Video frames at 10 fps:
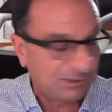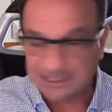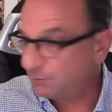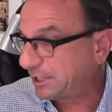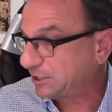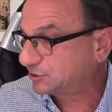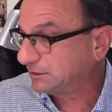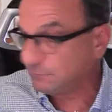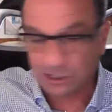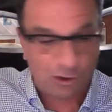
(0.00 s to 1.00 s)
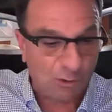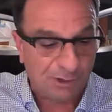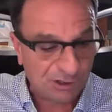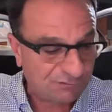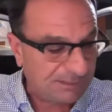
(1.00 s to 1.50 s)
But they were asking, we got a whole
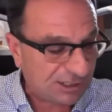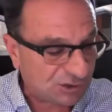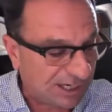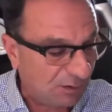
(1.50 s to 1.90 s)
bunch from yesterday